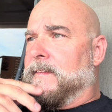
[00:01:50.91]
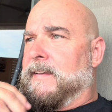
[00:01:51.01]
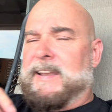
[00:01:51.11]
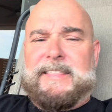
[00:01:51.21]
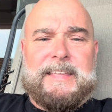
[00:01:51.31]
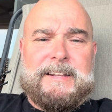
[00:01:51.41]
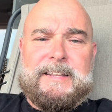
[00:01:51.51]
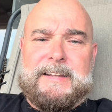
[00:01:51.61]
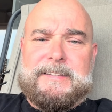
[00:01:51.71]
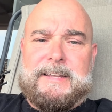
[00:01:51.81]
anything
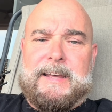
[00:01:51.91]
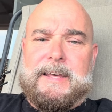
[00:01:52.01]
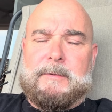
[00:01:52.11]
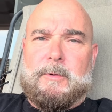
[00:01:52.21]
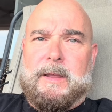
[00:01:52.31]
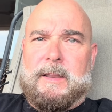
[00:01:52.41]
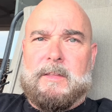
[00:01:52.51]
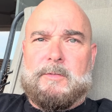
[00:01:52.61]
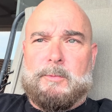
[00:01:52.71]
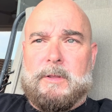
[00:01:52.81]
like that, right?
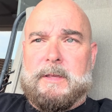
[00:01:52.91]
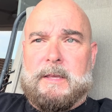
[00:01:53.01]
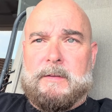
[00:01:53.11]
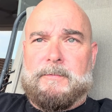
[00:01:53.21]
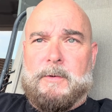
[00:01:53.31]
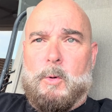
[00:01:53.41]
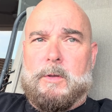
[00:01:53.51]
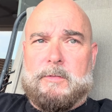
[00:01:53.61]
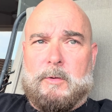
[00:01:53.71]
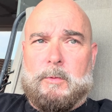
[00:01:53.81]
It's really
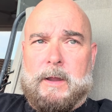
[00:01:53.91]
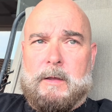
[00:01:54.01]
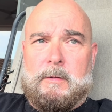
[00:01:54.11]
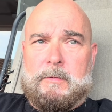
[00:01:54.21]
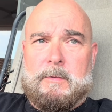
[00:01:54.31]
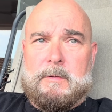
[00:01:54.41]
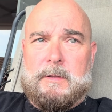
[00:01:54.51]
focused around,